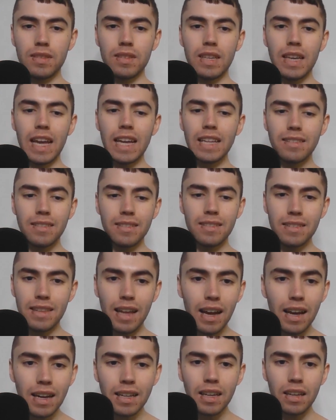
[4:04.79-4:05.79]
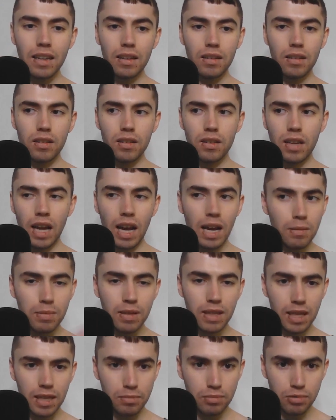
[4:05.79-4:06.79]
It's not a
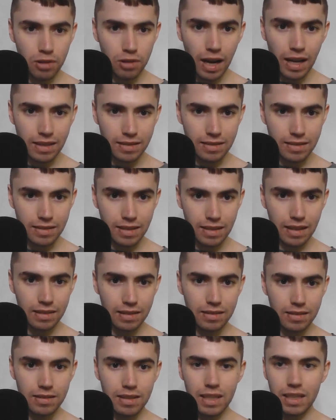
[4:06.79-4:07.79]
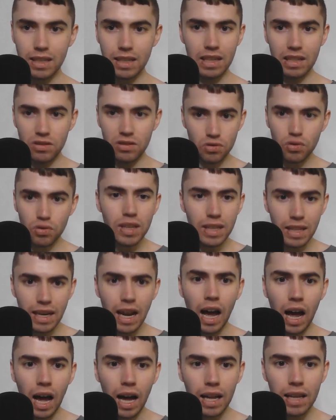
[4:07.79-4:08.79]
complicated process. It's really
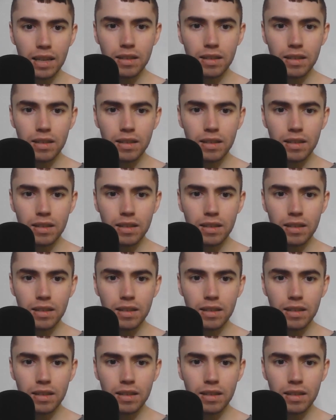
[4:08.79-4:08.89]
not.